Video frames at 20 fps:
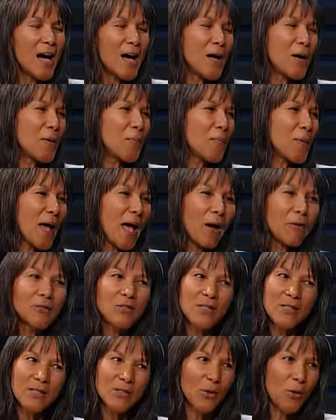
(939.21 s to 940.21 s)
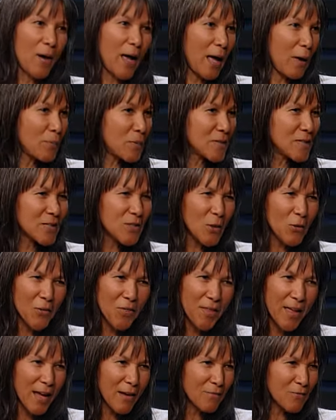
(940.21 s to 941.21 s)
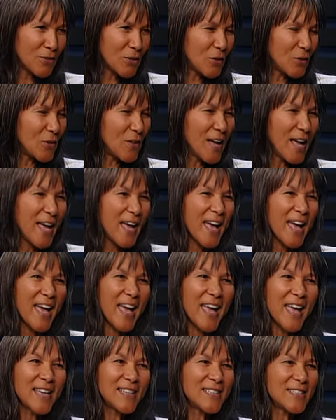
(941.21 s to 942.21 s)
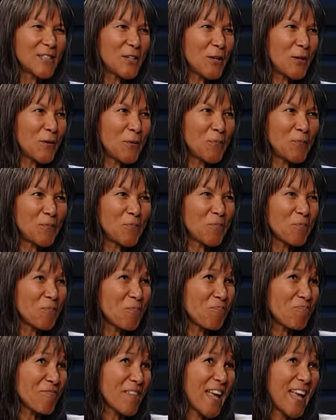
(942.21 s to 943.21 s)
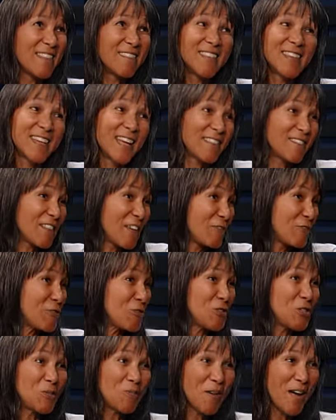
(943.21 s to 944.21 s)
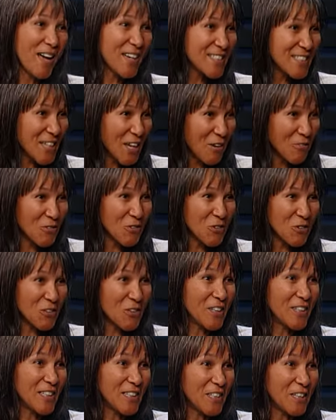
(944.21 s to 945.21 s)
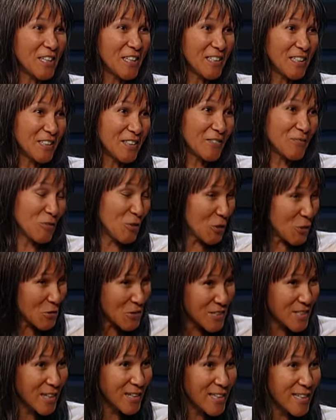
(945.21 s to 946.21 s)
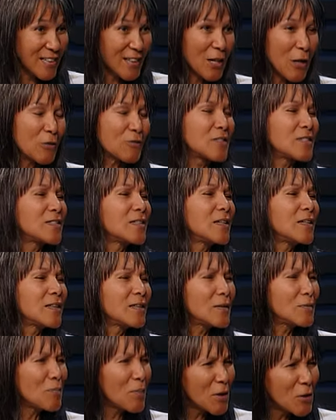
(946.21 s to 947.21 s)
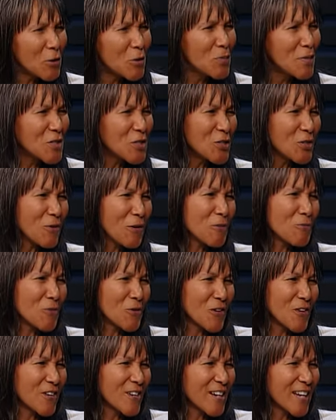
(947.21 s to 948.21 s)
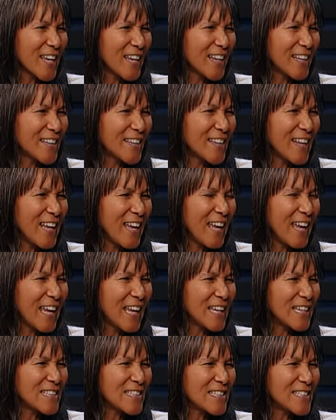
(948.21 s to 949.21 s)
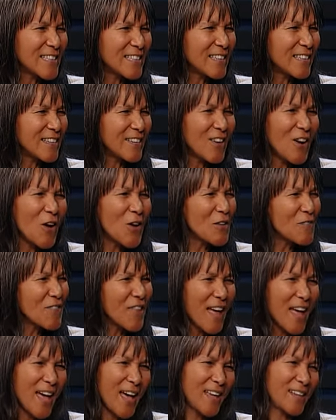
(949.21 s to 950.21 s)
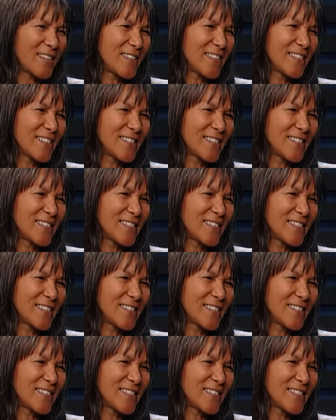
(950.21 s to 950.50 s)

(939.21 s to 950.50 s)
Um, I was just so happy, so thankful. And, um, and then I left Uchee Pines after, uh, uh, you know, studying there and studied the medical missionary work and, and uh, all of that.